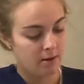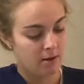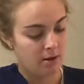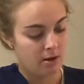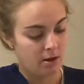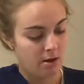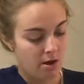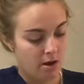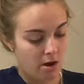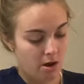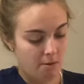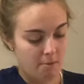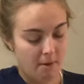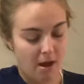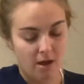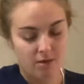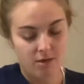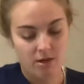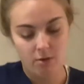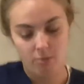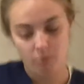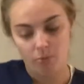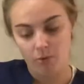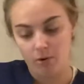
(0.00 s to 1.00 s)
I
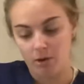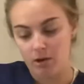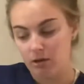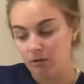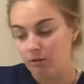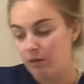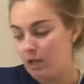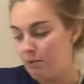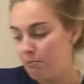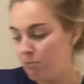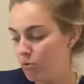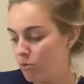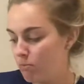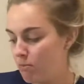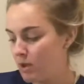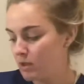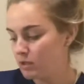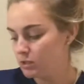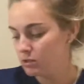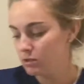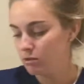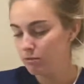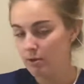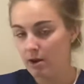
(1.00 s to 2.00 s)
then would label my
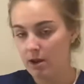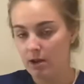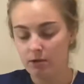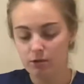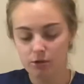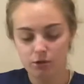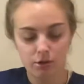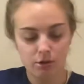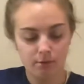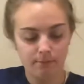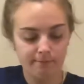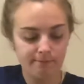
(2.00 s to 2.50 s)
syringe